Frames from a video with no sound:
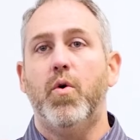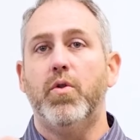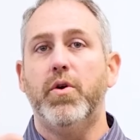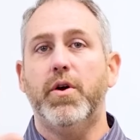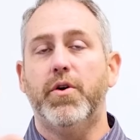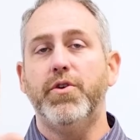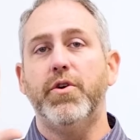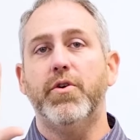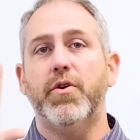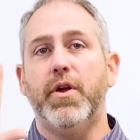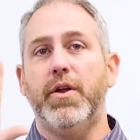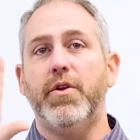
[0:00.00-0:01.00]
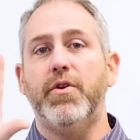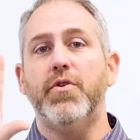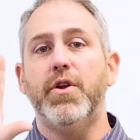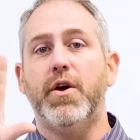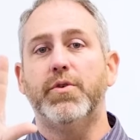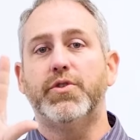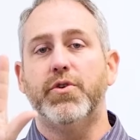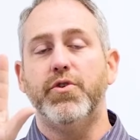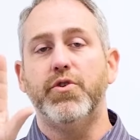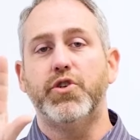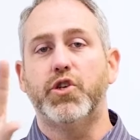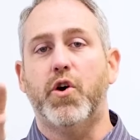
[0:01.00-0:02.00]
look in your notes on
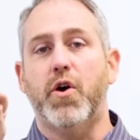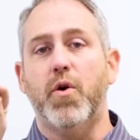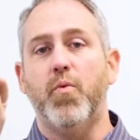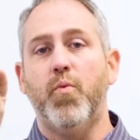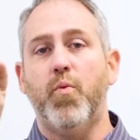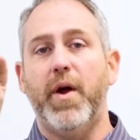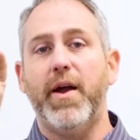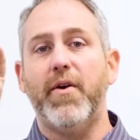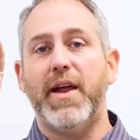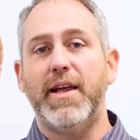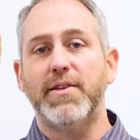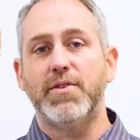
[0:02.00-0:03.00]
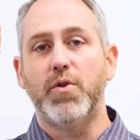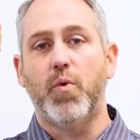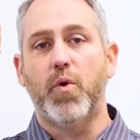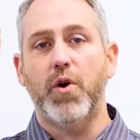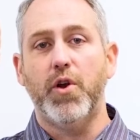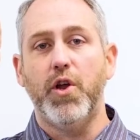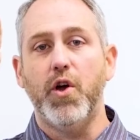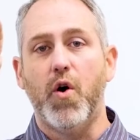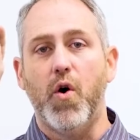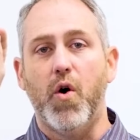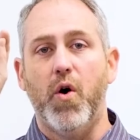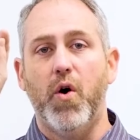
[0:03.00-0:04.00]
your chart. Where is the word
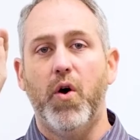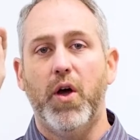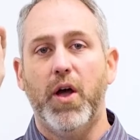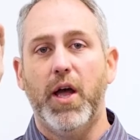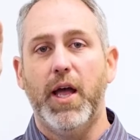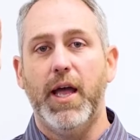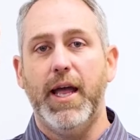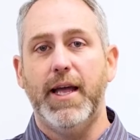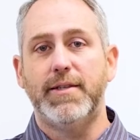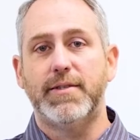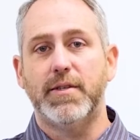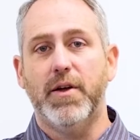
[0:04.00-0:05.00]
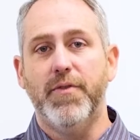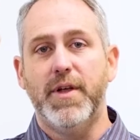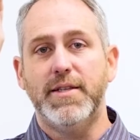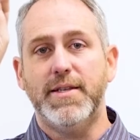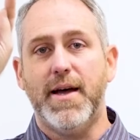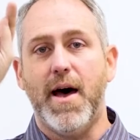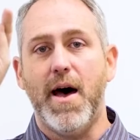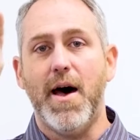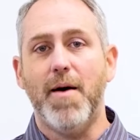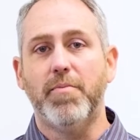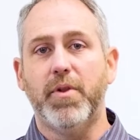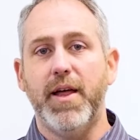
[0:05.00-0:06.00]
yo? It's on the
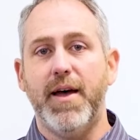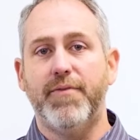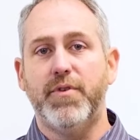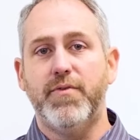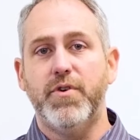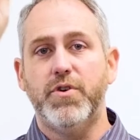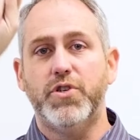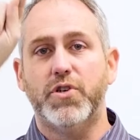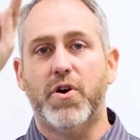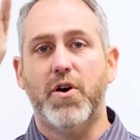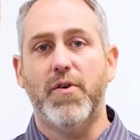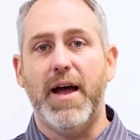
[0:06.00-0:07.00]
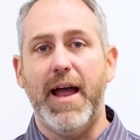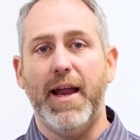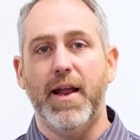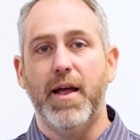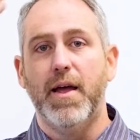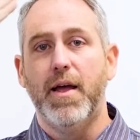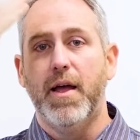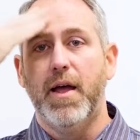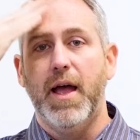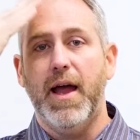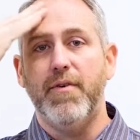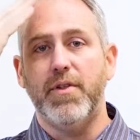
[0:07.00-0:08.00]
top left of your chart, right?
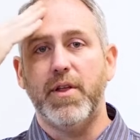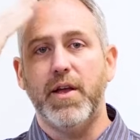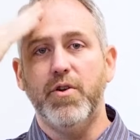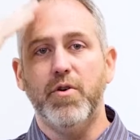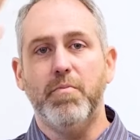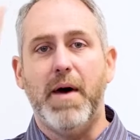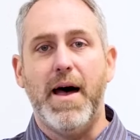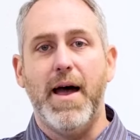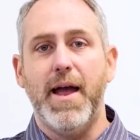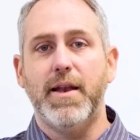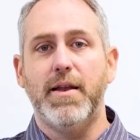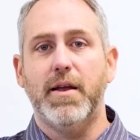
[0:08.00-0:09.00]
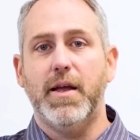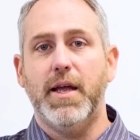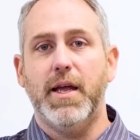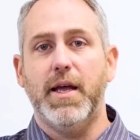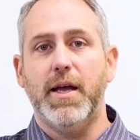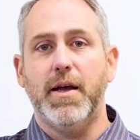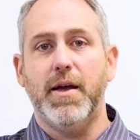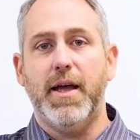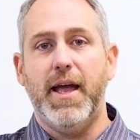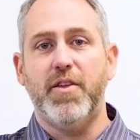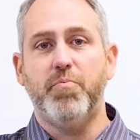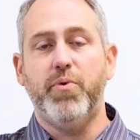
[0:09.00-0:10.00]
Everything in your mind
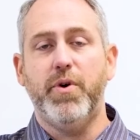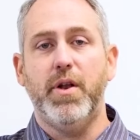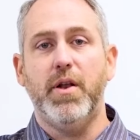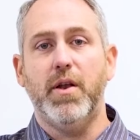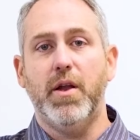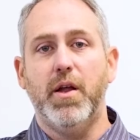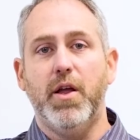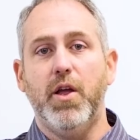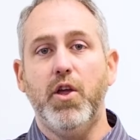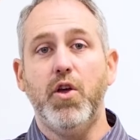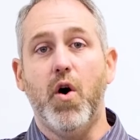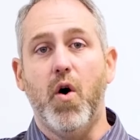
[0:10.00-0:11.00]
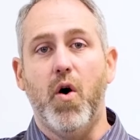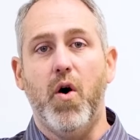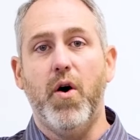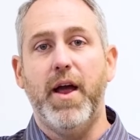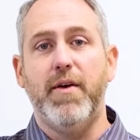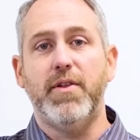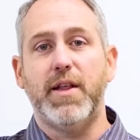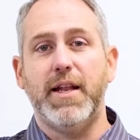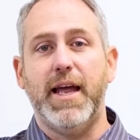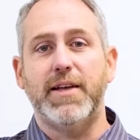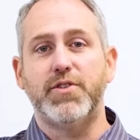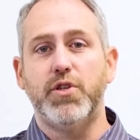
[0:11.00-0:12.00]
has put yo, everything that
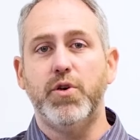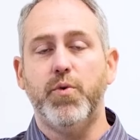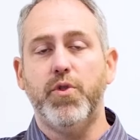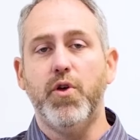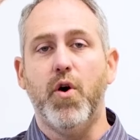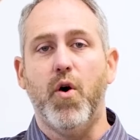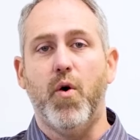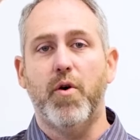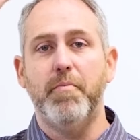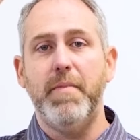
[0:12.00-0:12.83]
has to do with yo or